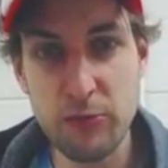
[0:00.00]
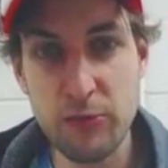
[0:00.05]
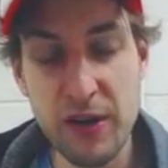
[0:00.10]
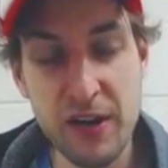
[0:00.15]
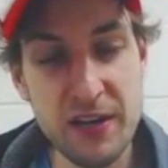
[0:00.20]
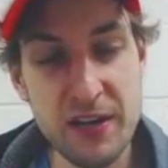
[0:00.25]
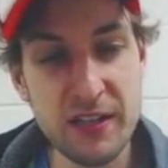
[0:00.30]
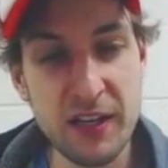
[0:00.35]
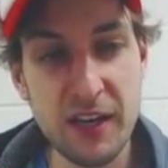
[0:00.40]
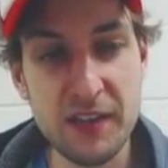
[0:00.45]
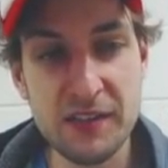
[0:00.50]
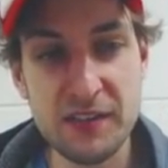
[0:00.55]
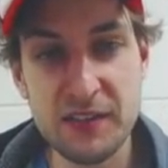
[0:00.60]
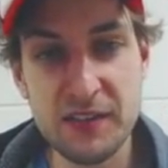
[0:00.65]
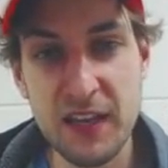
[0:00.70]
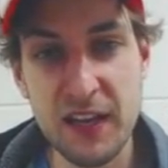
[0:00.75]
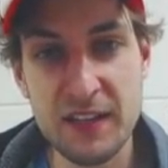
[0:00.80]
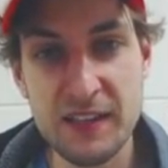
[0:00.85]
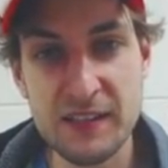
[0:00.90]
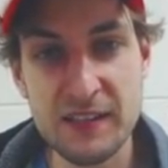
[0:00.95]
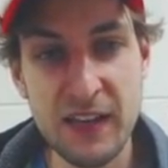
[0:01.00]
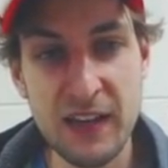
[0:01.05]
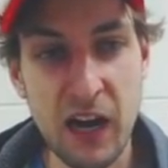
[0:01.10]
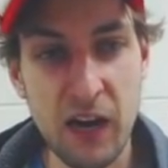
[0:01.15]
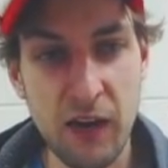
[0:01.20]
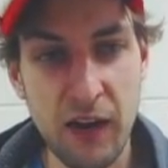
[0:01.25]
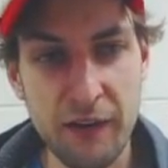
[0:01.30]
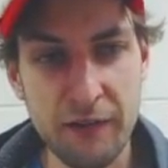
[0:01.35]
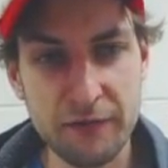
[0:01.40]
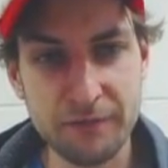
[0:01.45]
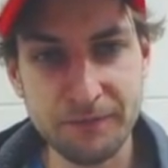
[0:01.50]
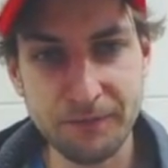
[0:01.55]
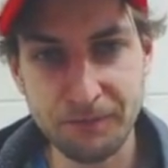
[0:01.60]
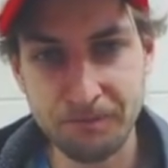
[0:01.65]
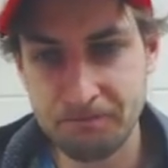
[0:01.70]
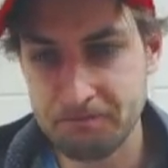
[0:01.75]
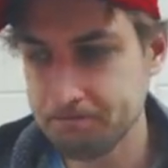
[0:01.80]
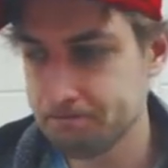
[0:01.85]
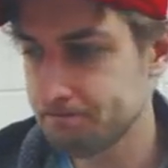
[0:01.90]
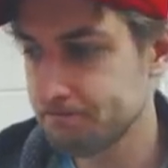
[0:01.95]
this Primarina does in its entire life.